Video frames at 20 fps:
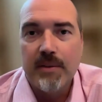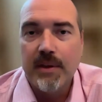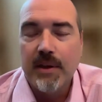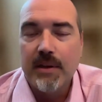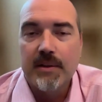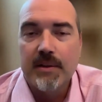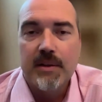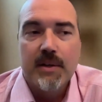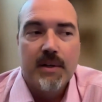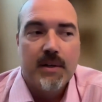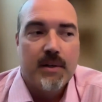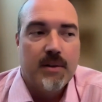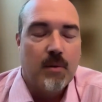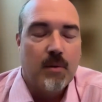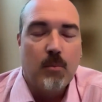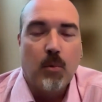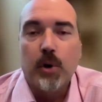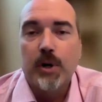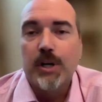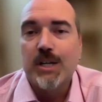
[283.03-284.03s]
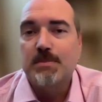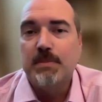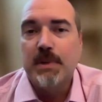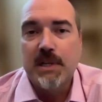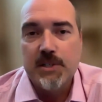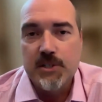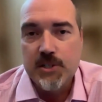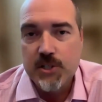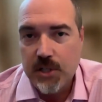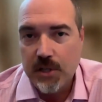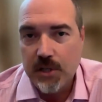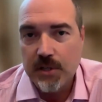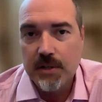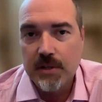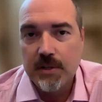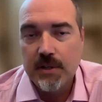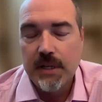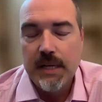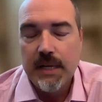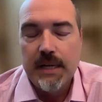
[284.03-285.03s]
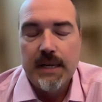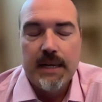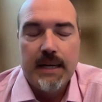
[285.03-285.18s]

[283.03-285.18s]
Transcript: that the mortgage be insured.